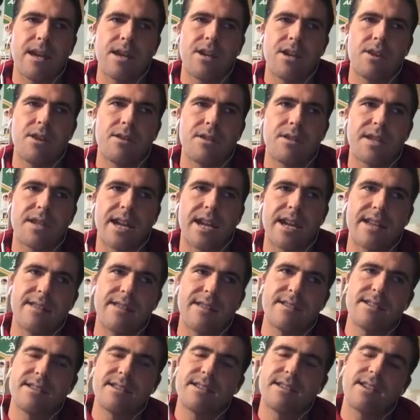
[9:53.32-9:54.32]
The
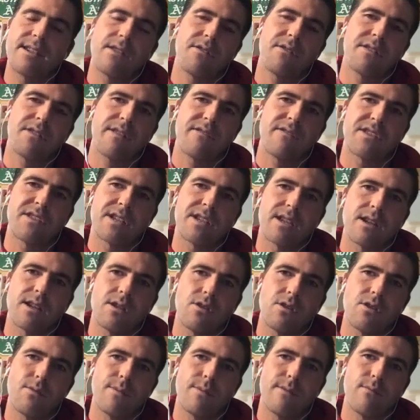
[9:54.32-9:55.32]
Titans, the Steelers obviously get a
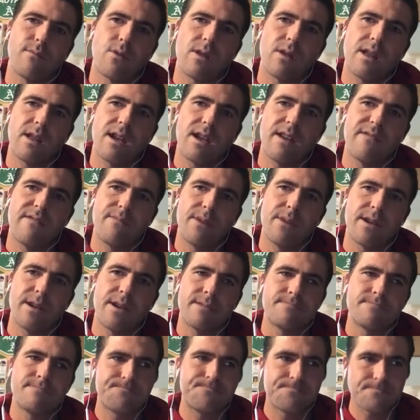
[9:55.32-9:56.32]
little bit more love, but
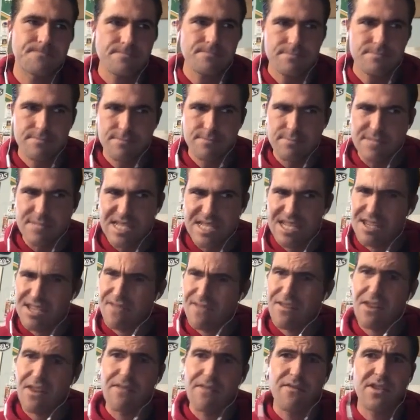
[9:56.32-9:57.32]
it's a
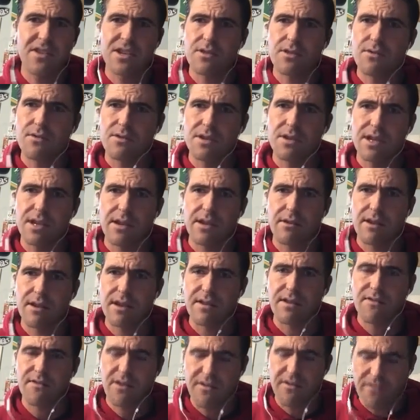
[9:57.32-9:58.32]
very physical series. It's
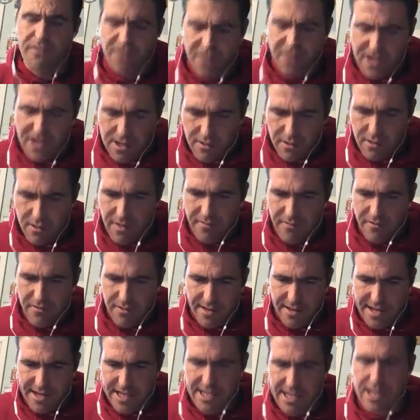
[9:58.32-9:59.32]
a very physical, I feel
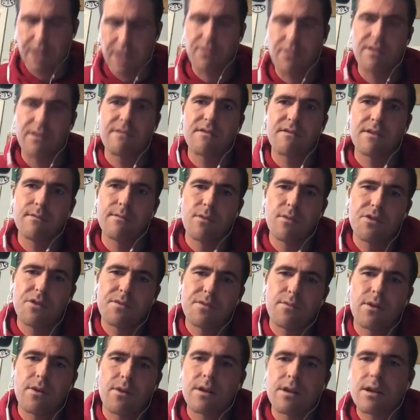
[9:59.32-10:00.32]
like, series for the most
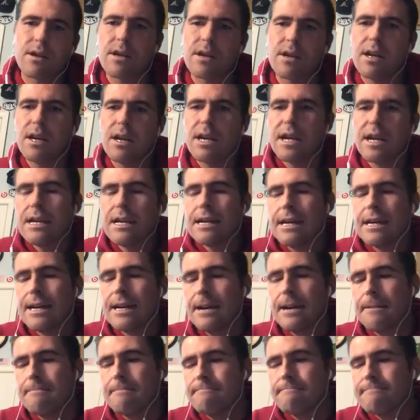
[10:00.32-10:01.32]
part.
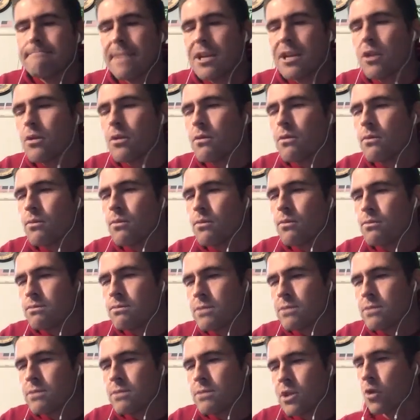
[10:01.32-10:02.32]
I know
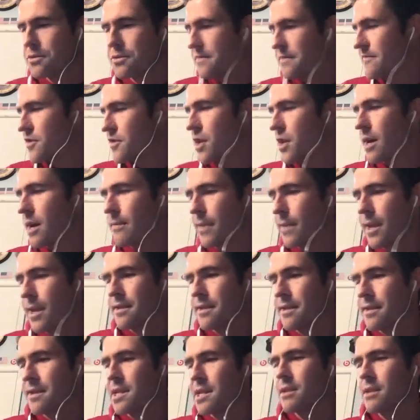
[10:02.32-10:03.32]
the Colts have
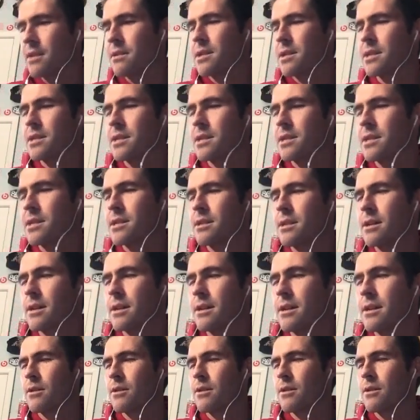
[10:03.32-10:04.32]
dominated the series
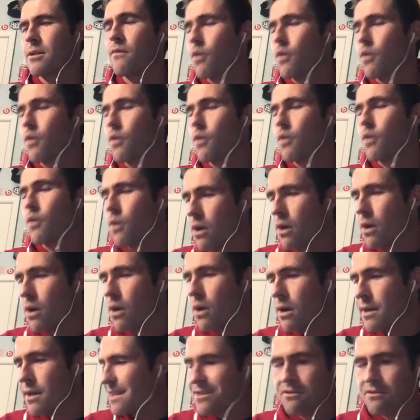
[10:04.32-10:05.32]
overall.
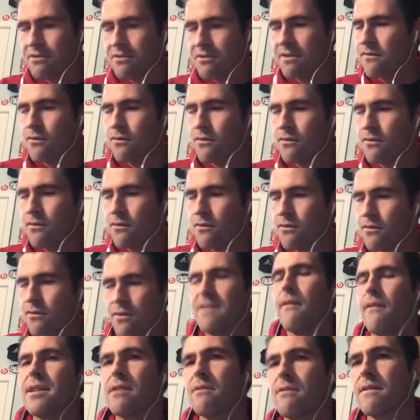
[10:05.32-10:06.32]
I think they're like
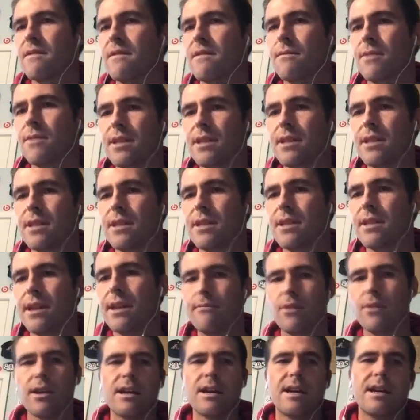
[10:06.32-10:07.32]
34-17 or something like
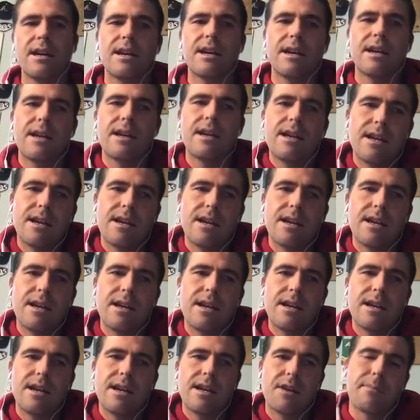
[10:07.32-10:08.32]
that. But
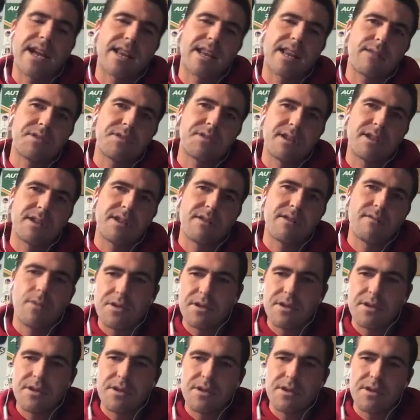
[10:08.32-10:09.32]
Manning was there
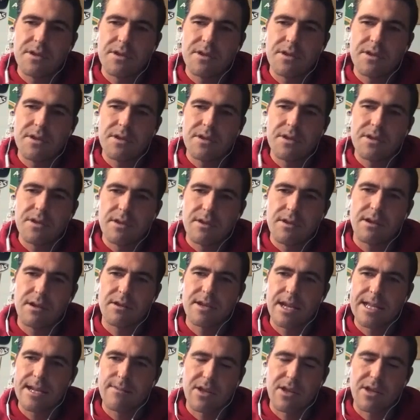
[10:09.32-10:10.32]
for most of those
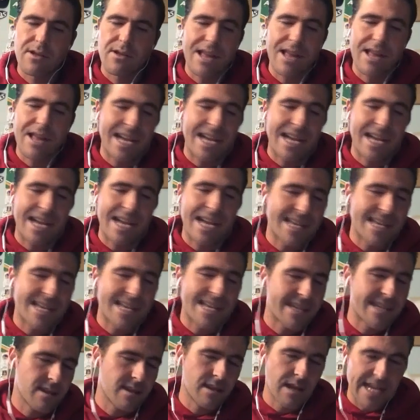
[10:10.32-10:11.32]
years, and but
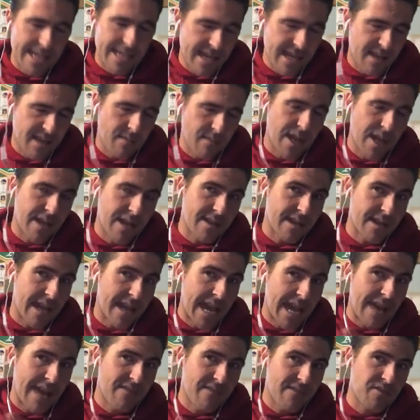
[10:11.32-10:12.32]
the last
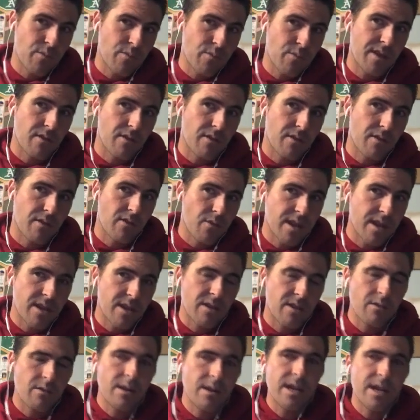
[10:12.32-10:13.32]
6 meetings they have
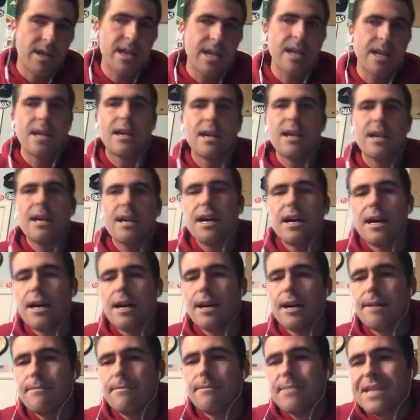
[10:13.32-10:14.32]
split. They're 3-3,
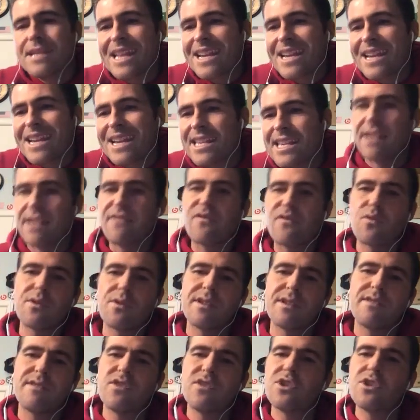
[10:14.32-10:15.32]
and like I said,
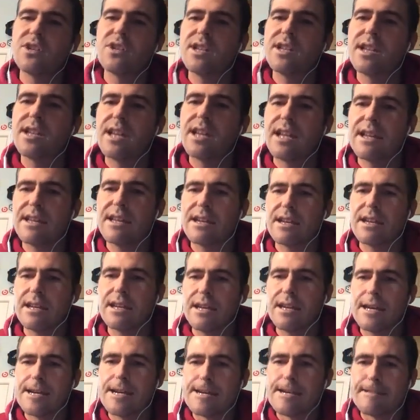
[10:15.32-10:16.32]
it's for the division today.
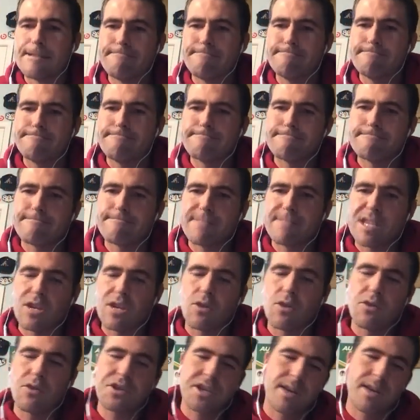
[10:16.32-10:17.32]
The
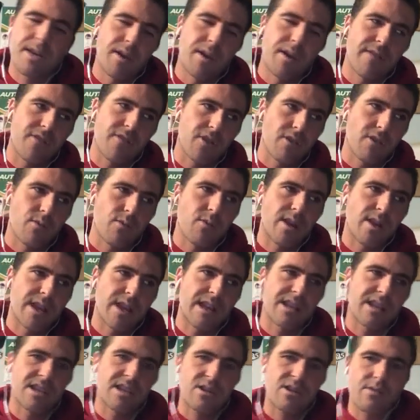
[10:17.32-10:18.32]
Colts are coming off a good win
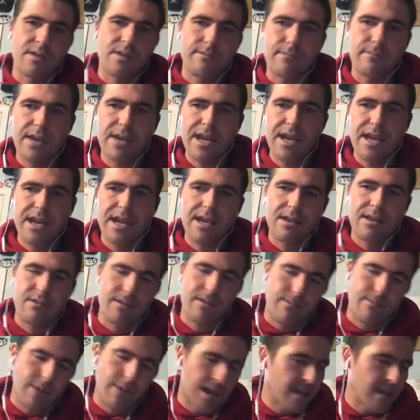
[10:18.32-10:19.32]
against Green Bay.
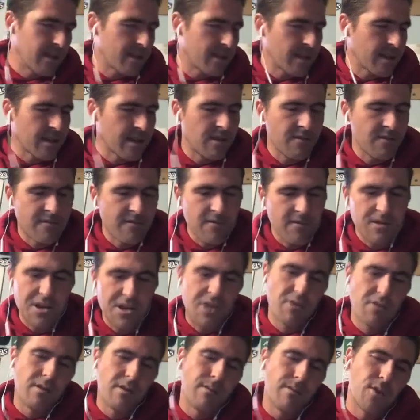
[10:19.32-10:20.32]
Green Bay, thank you for
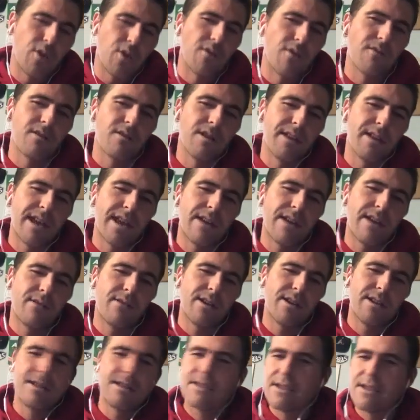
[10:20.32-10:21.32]
screwing me over on that
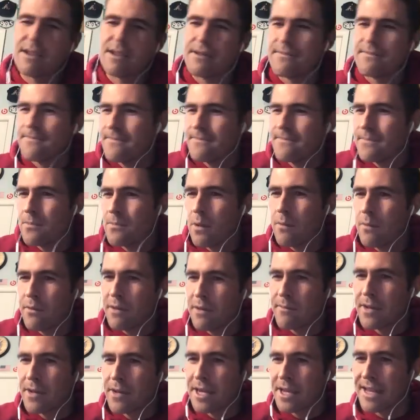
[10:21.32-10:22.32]
one. Won't
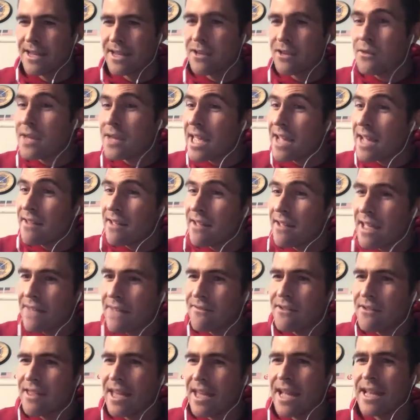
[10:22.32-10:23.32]
put money on you again
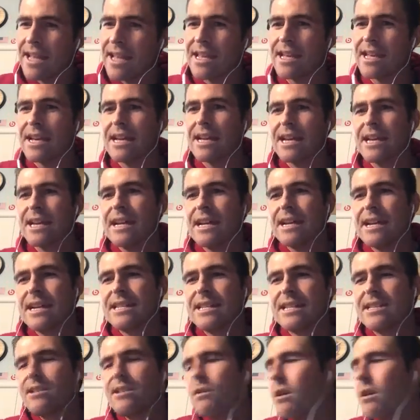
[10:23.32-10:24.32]
after that.
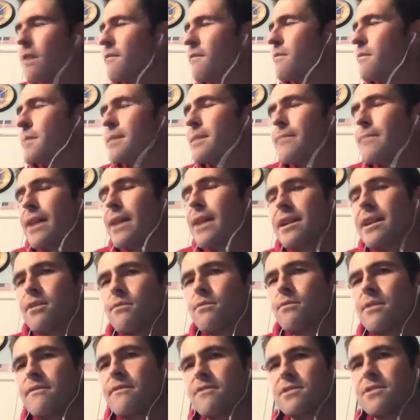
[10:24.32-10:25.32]
It's still hard for me to buy into
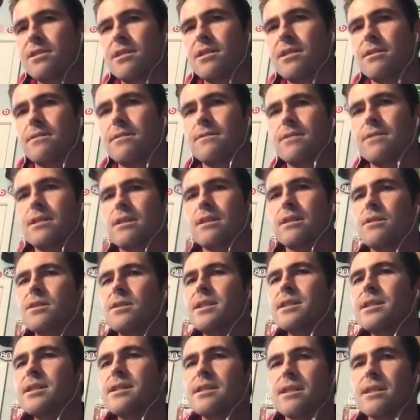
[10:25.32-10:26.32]
Rivers, though.
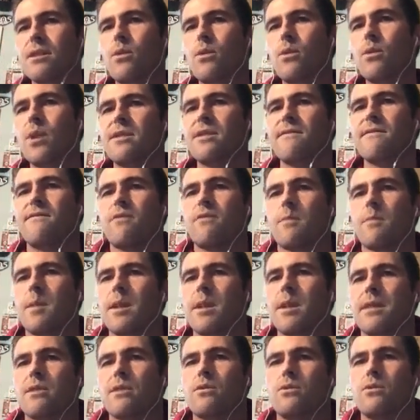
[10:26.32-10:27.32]
He's the question for me
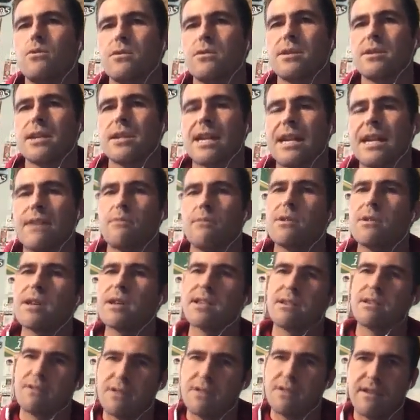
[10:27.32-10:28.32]
on the Colts. Like, I realize
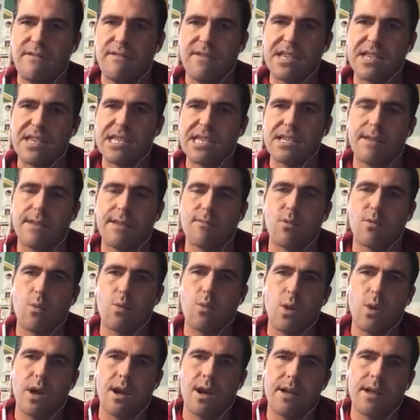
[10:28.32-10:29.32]
their defense is number
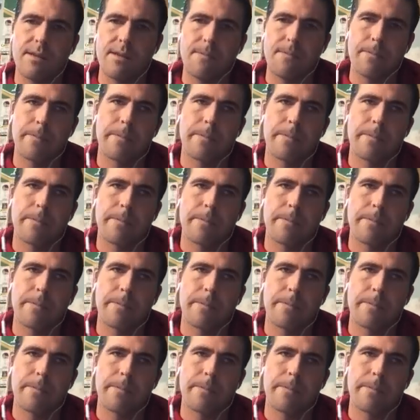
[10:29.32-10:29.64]
one.